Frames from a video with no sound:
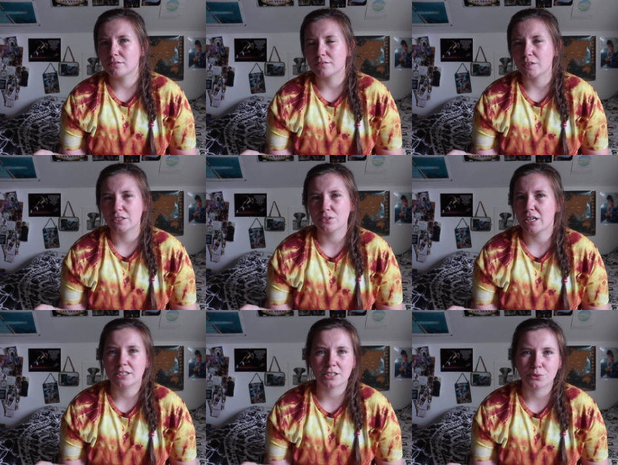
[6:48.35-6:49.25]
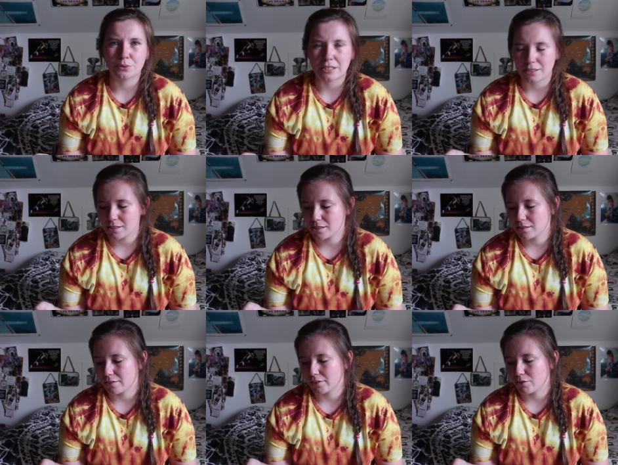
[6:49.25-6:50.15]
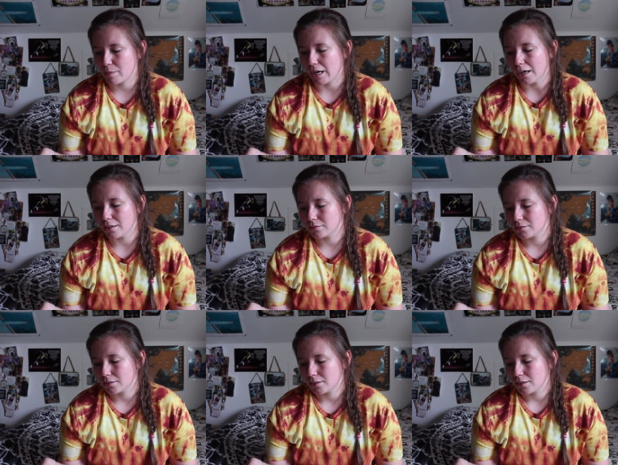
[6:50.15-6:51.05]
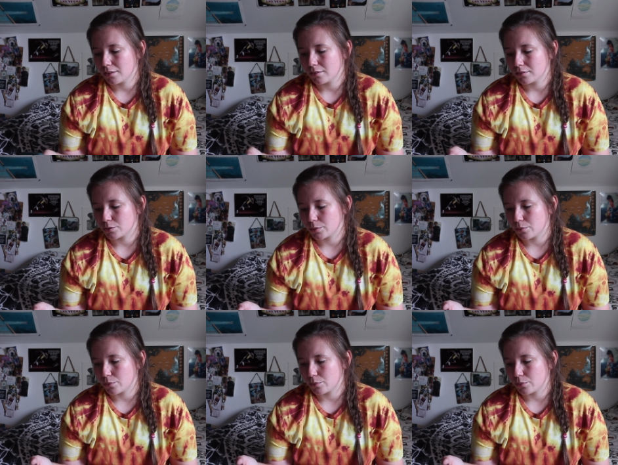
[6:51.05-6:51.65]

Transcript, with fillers: I don't actually know what that does. I've never been in it. Should we go in